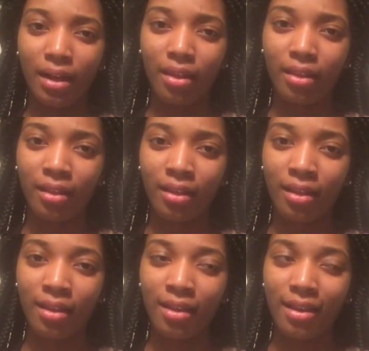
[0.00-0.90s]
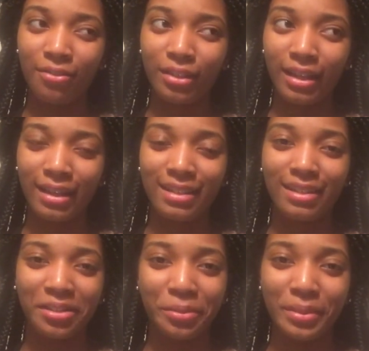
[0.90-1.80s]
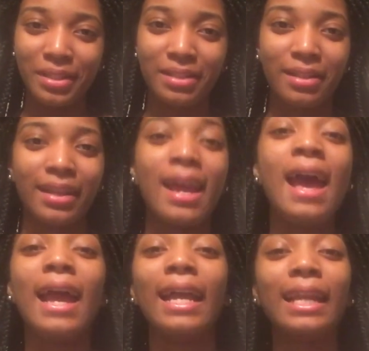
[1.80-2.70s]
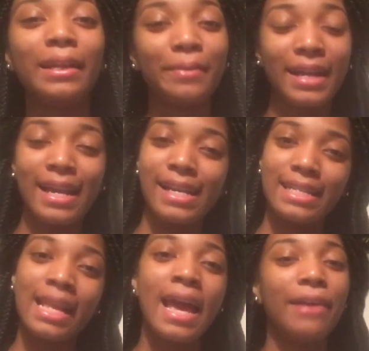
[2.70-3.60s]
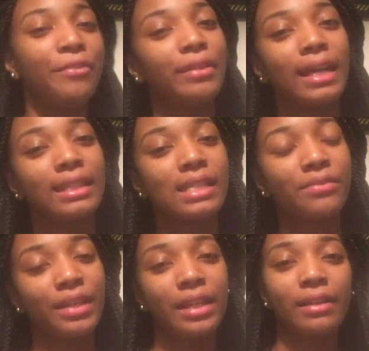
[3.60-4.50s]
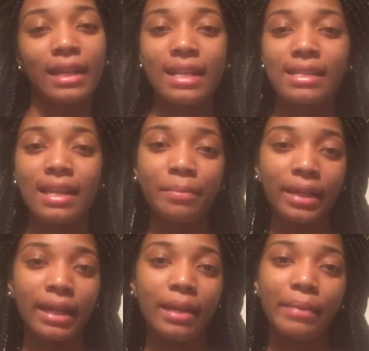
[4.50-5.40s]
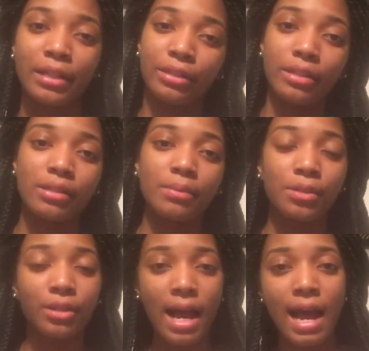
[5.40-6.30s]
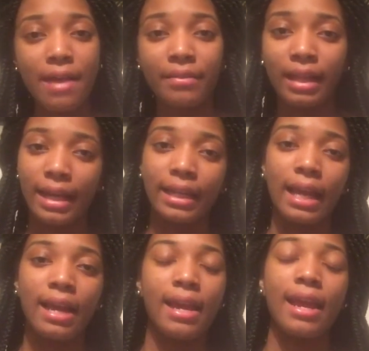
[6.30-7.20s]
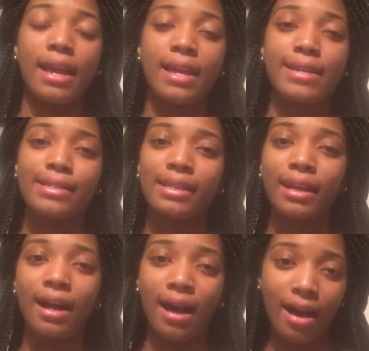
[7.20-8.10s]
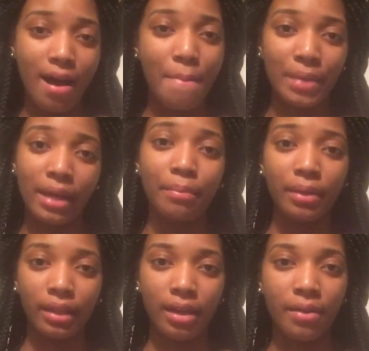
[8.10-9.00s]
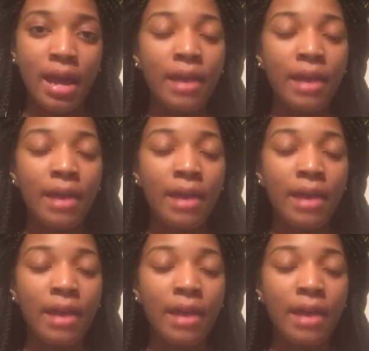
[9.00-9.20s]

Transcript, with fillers: I feel like I did a whole bunch of talking. Anyways, if you like this video, like I said in the beginning, make sure you subscribe, like, and comment below.